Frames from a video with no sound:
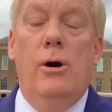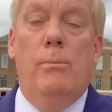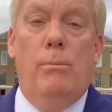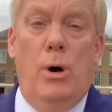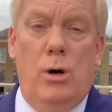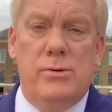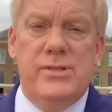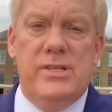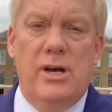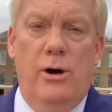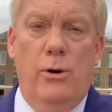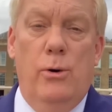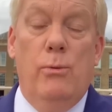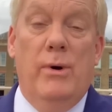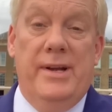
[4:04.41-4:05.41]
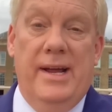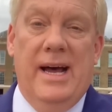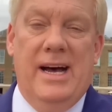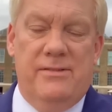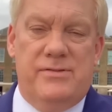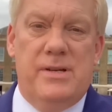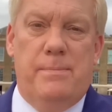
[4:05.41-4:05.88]
More so when you
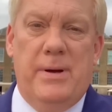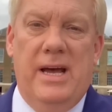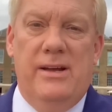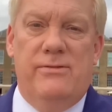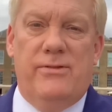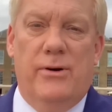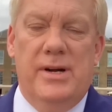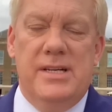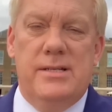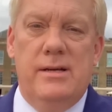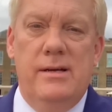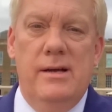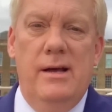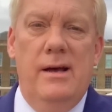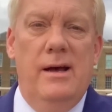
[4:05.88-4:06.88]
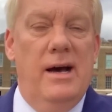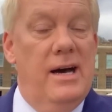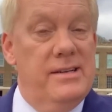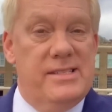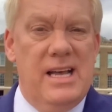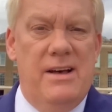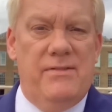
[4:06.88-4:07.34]
have to pay for it.
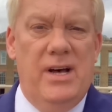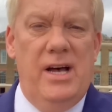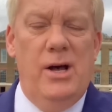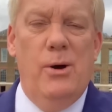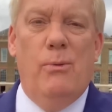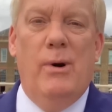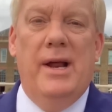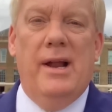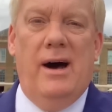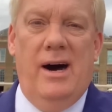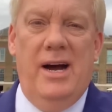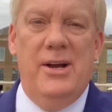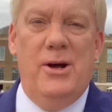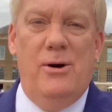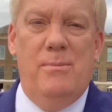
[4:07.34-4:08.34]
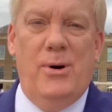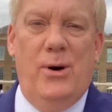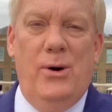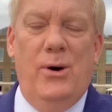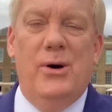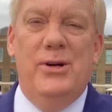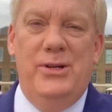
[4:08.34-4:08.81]
As ever, when I know
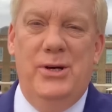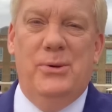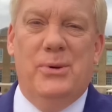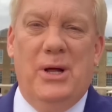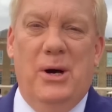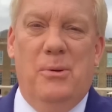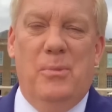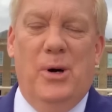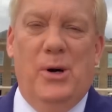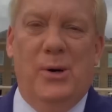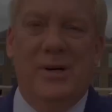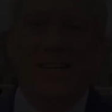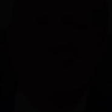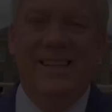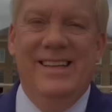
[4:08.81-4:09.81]
more, you'll know more.